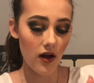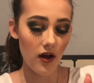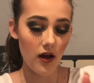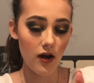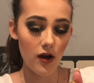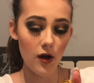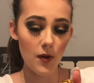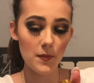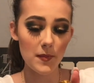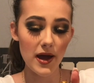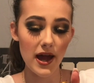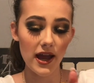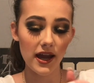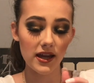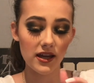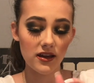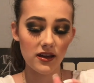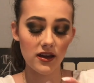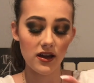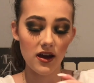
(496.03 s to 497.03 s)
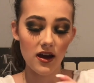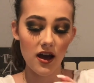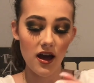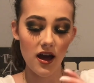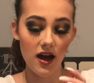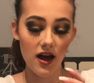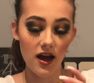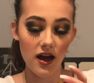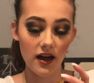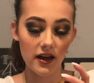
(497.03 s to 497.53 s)
Oh my
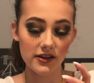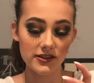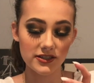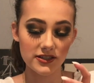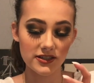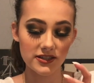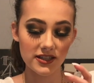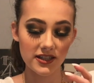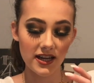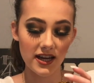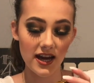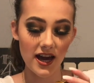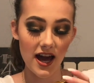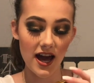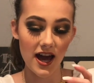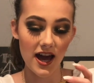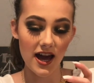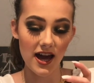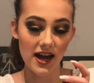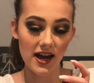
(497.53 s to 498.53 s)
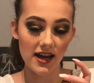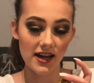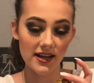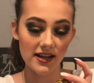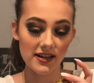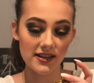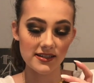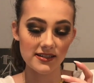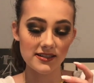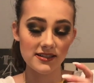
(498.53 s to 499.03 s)
gosh,
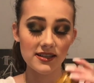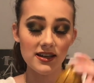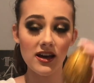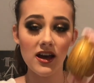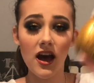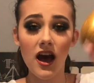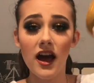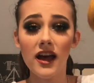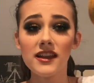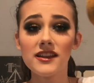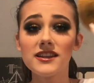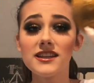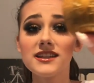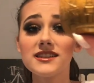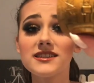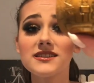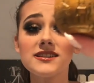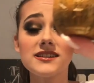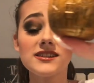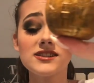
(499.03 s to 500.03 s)
guys, this